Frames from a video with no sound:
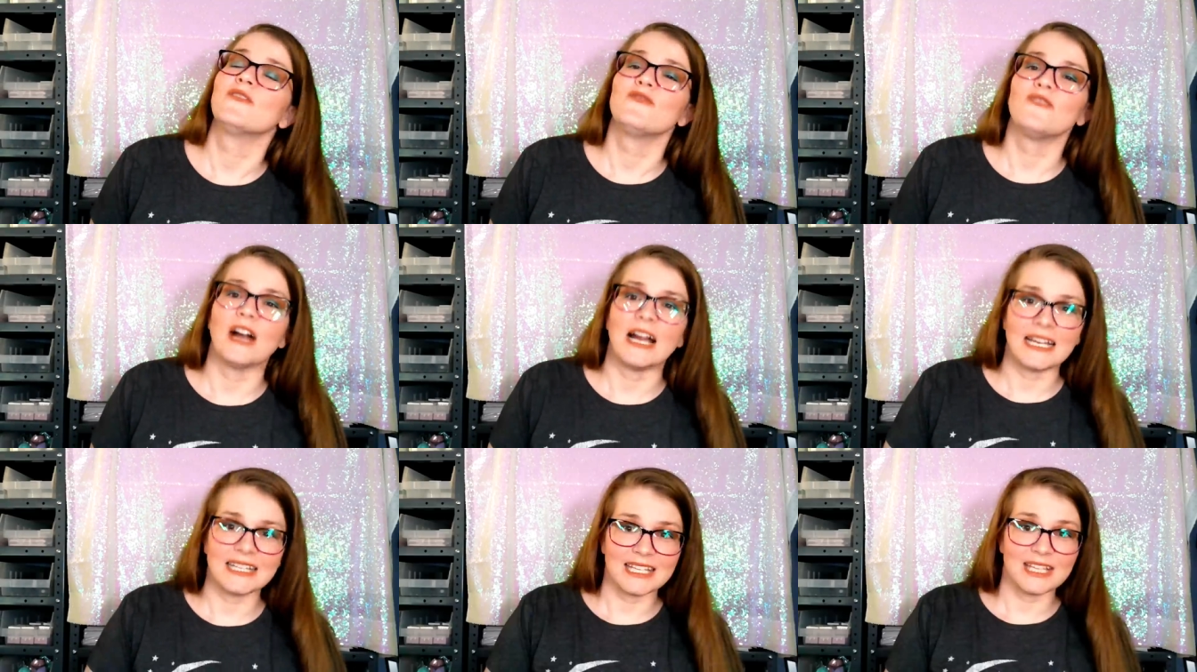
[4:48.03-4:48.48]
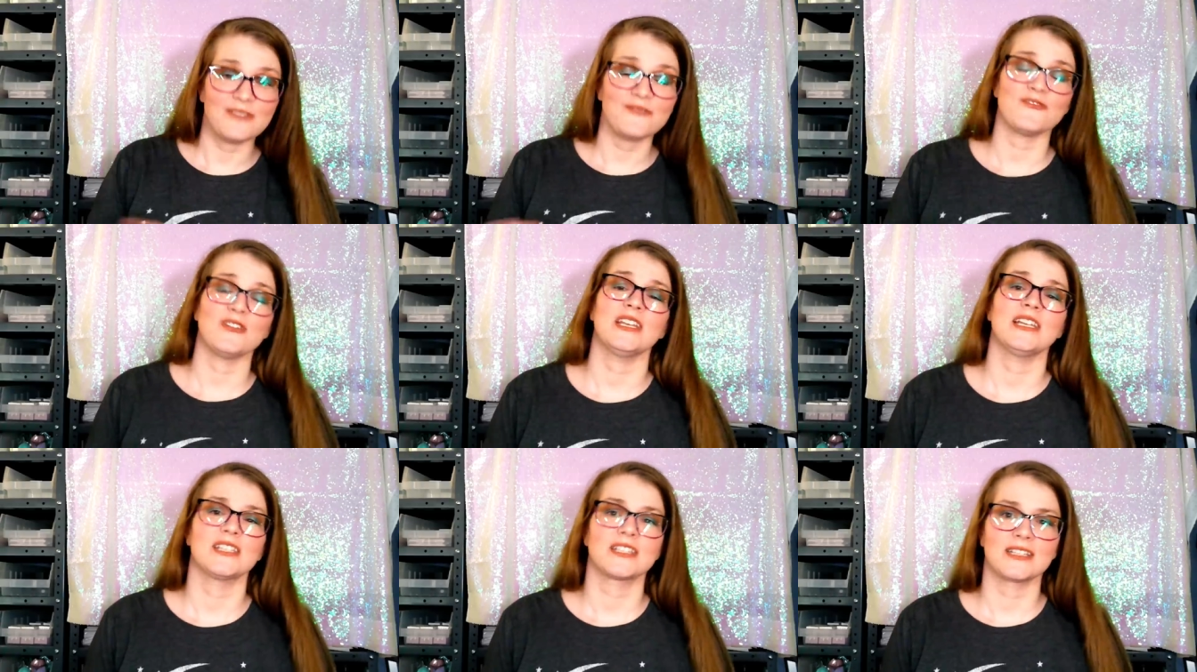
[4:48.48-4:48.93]
finally
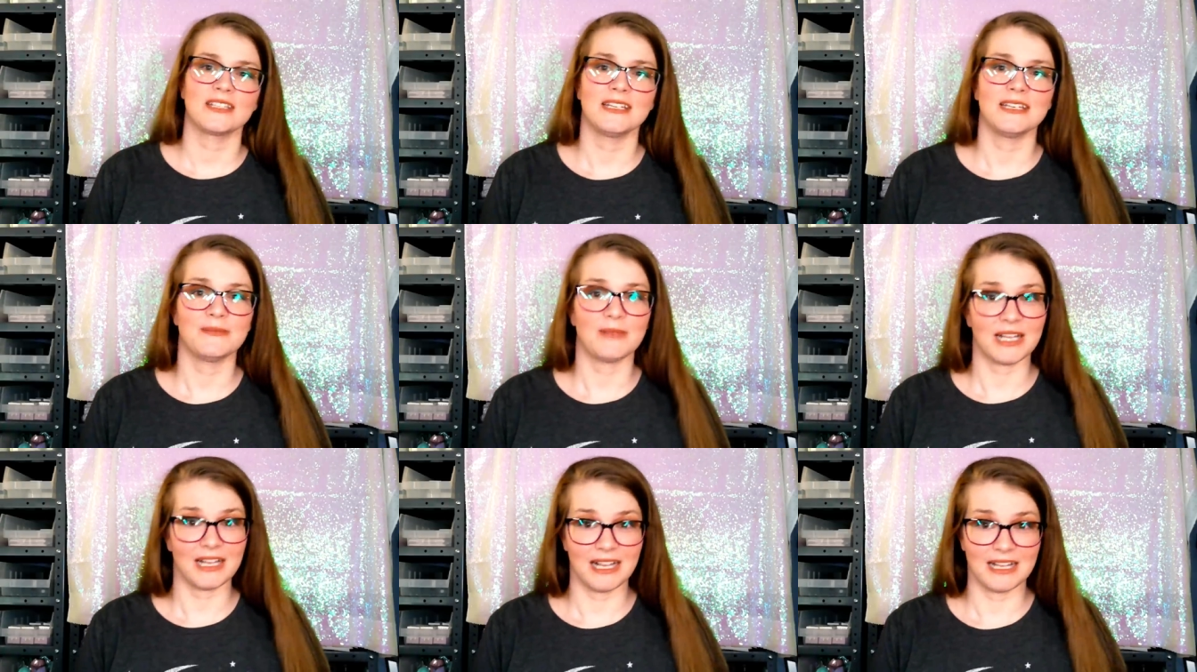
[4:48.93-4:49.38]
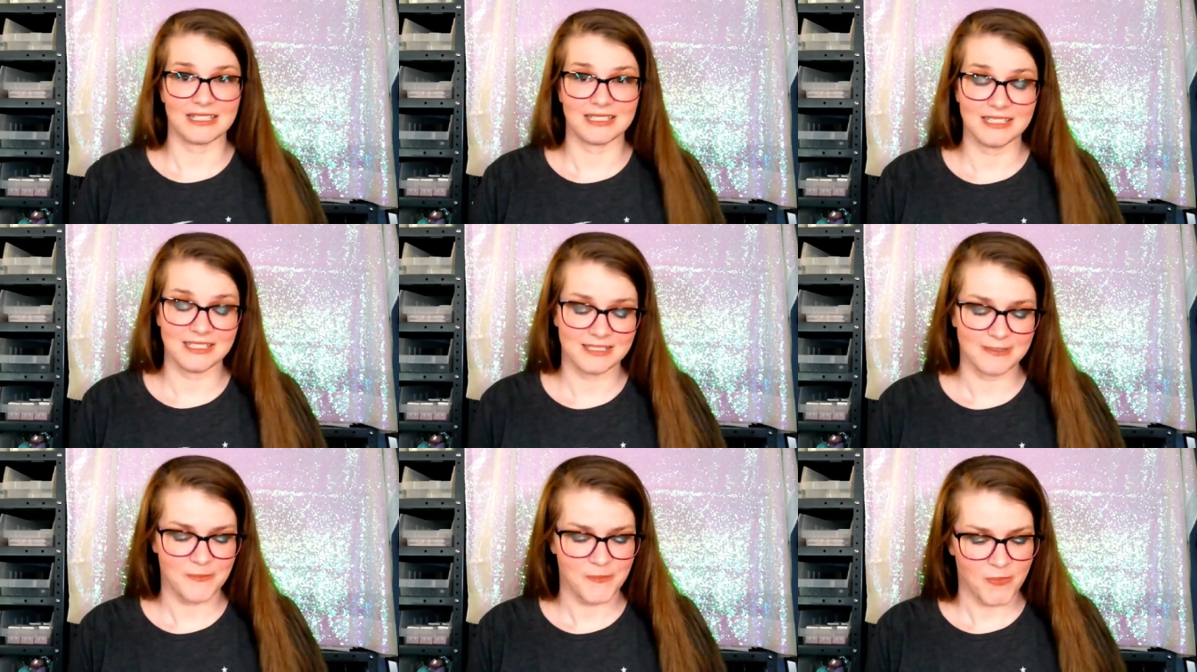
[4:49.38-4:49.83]
finished cleaning my glasses
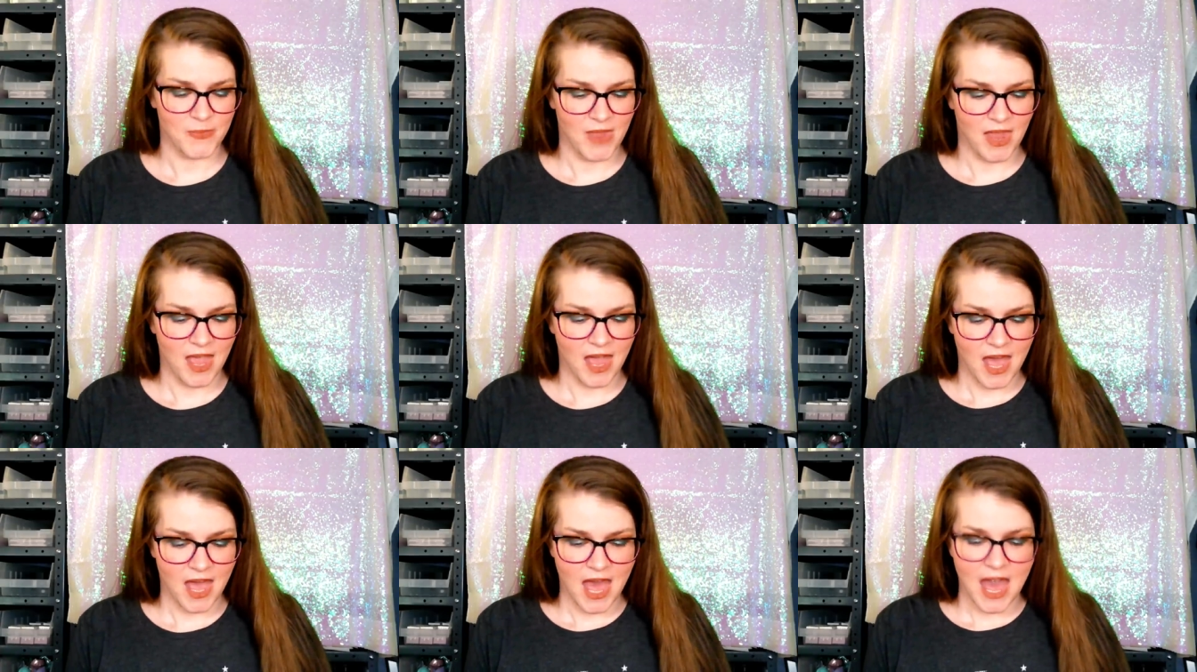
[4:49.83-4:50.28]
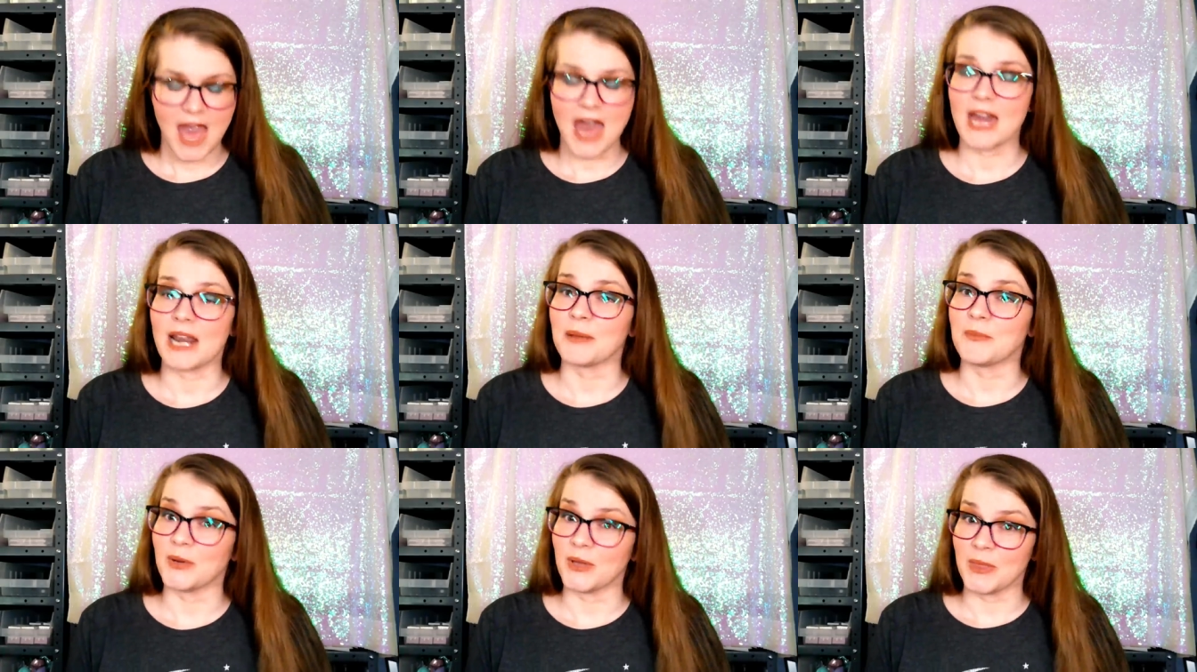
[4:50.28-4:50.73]
and
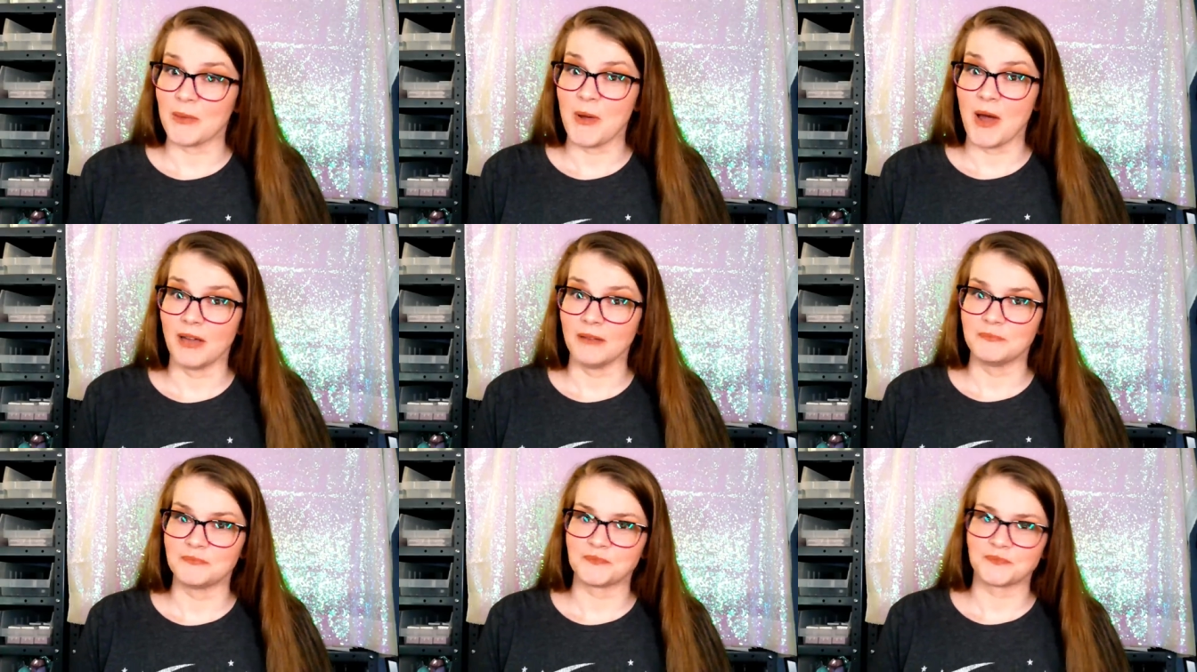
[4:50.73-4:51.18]
I put them on.